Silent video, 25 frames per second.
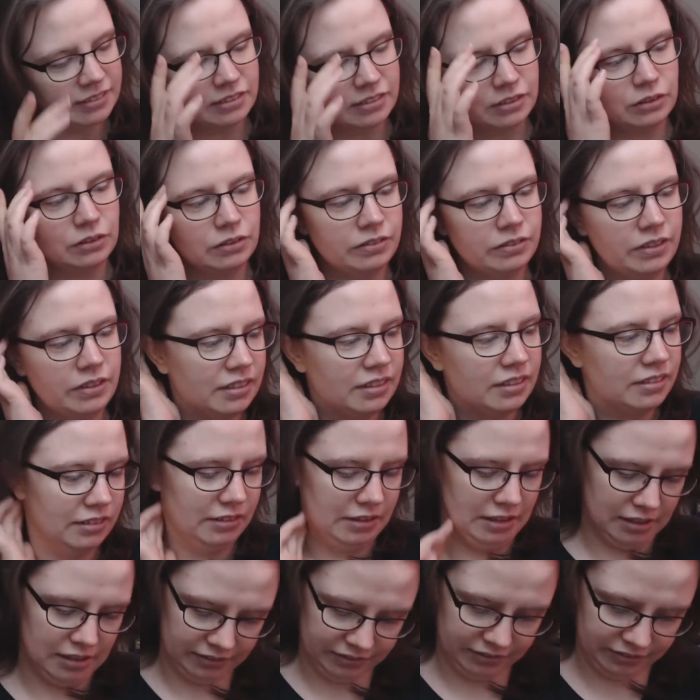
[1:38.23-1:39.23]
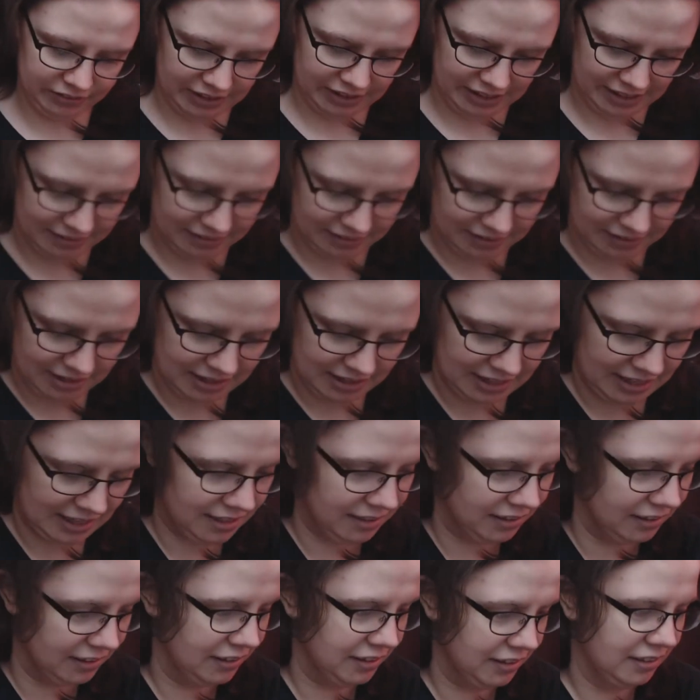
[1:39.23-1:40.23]
So first off is
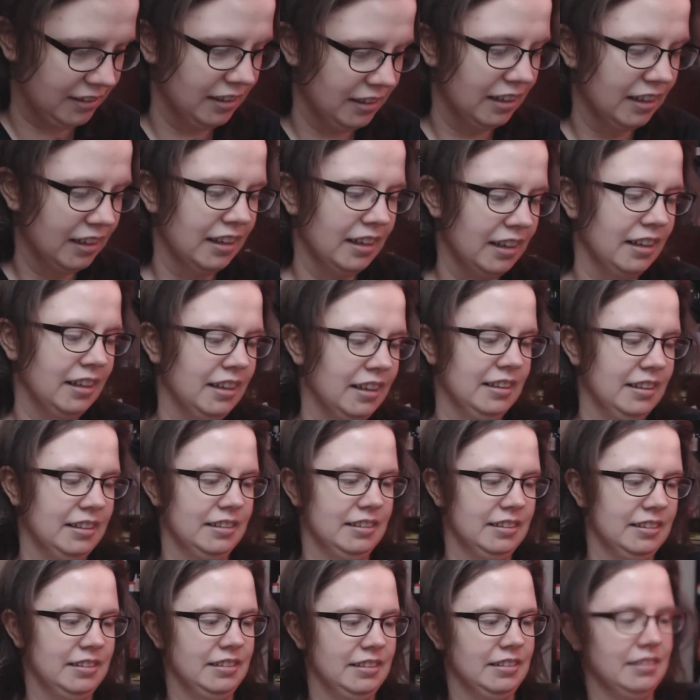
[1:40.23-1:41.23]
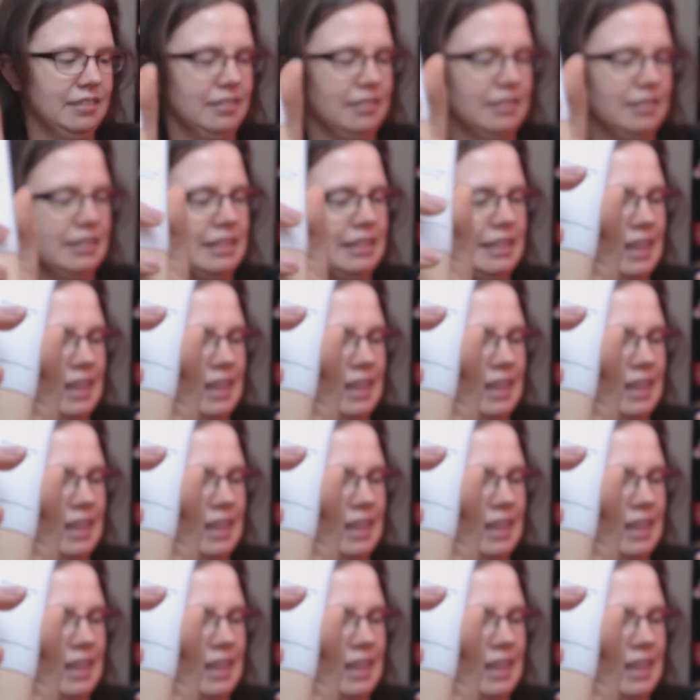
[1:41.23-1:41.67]
this. This is